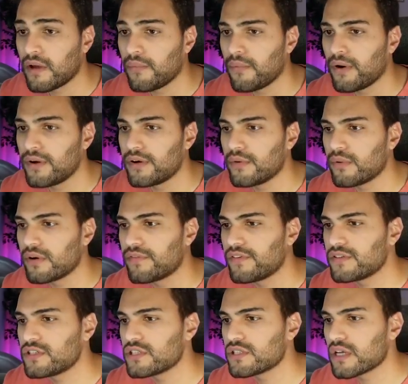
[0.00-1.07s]
I wonder, what if
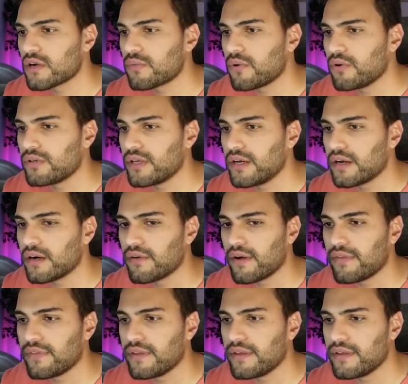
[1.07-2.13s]
it's just like rotating
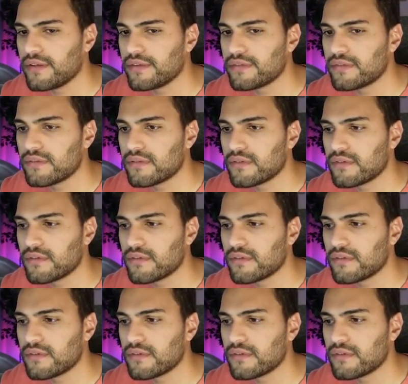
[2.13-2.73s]
around this?